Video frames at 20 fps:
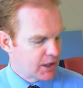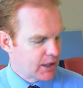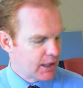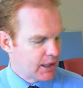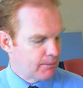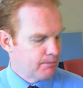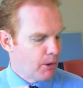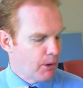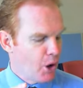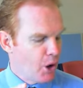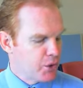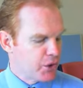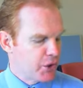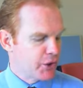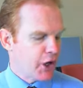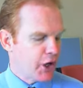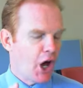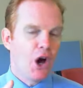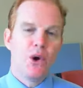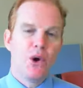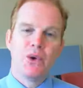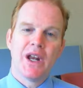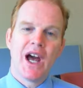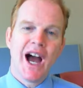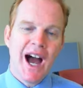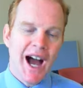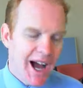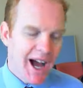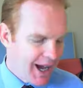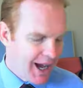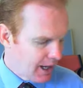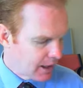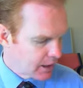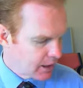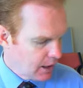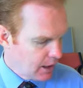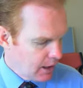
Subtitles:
that Moses' own heart